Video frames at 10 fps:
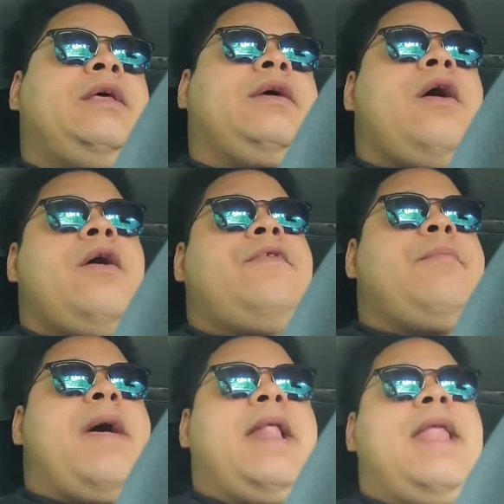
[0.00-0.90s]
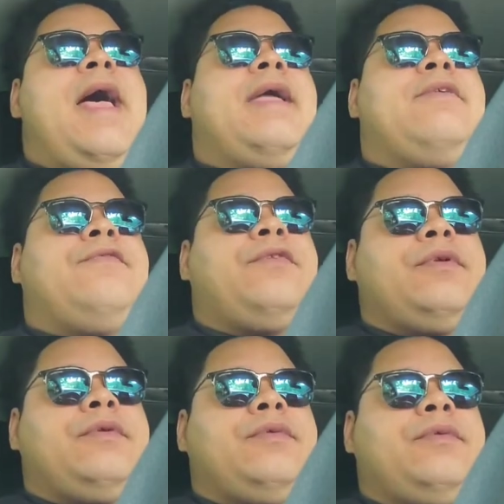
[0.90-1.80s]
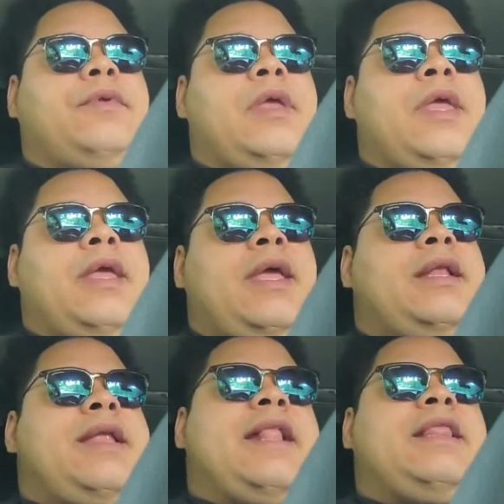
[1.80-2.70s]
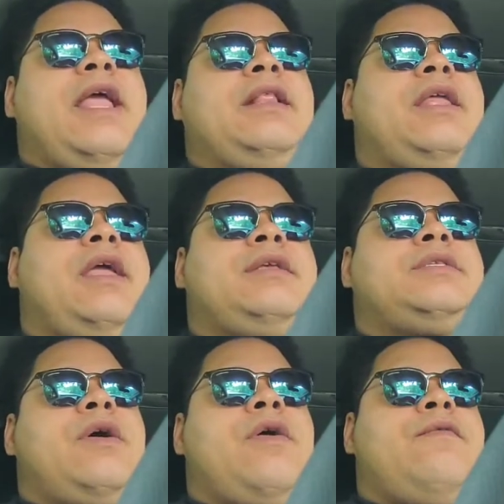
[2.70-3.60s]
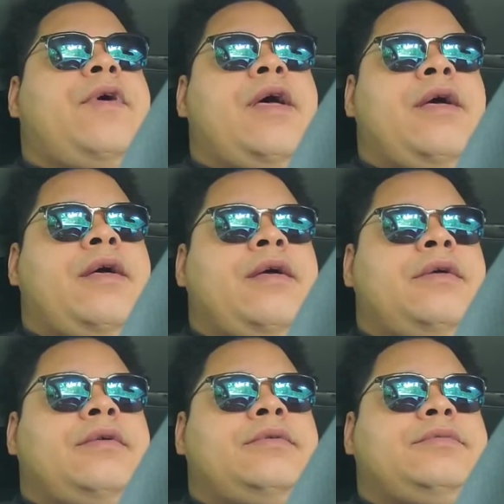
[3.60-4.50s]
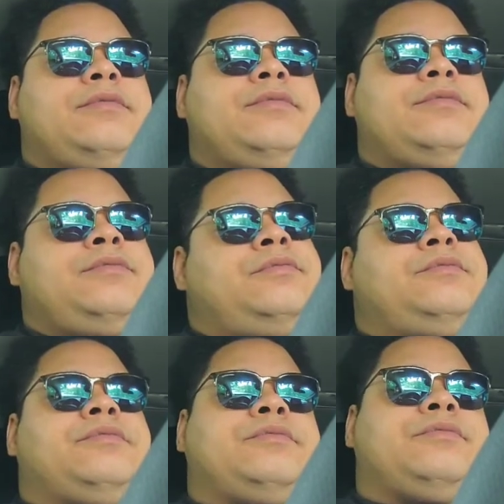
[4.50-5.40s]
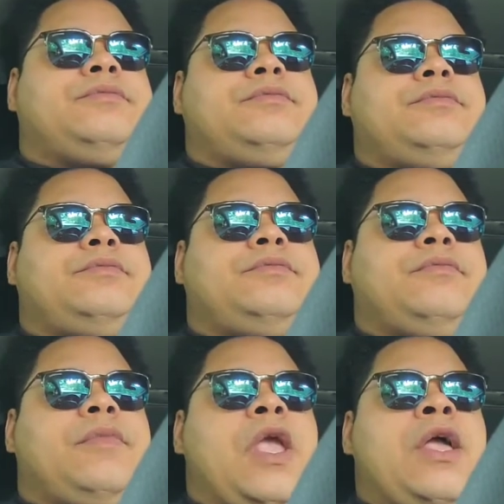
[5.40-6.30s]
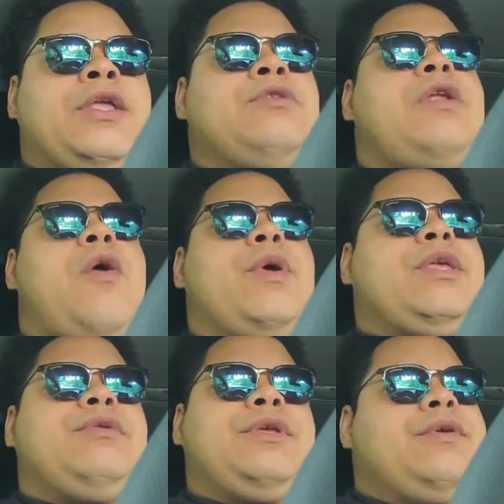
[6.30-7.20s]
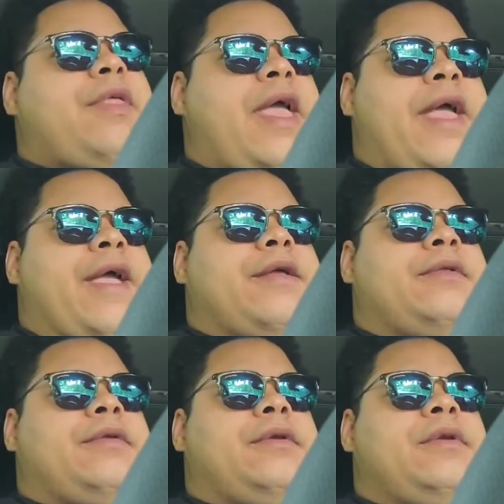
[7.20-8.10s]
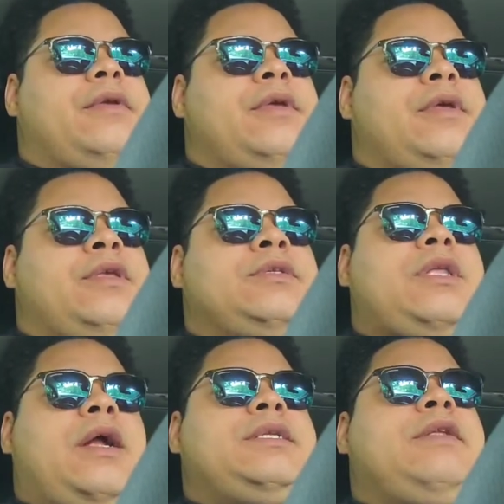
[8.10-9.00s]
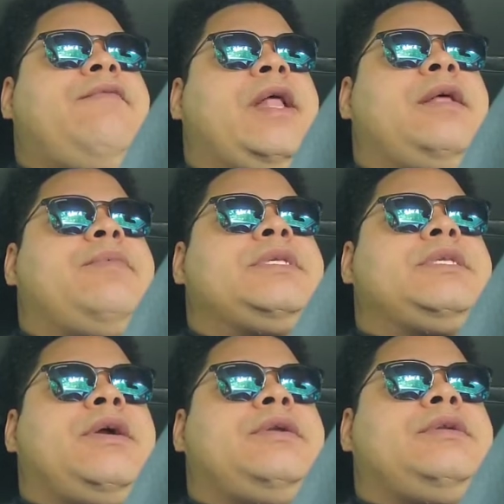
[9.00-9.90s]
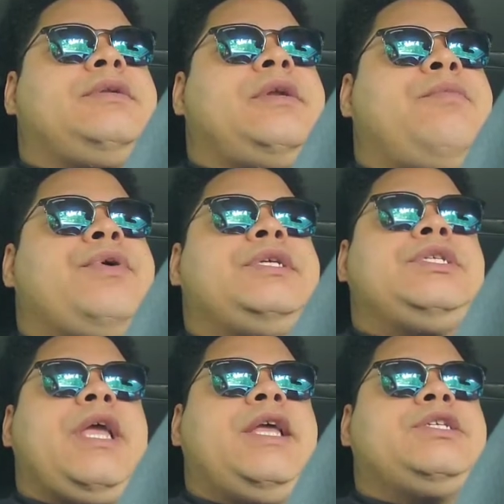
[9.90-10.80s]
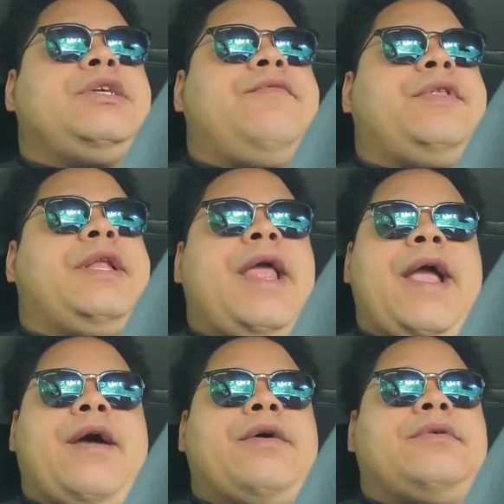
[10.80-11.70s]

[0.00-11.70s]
over my life and I think things over, when you do that, you start to develop a certain appreciation for the now.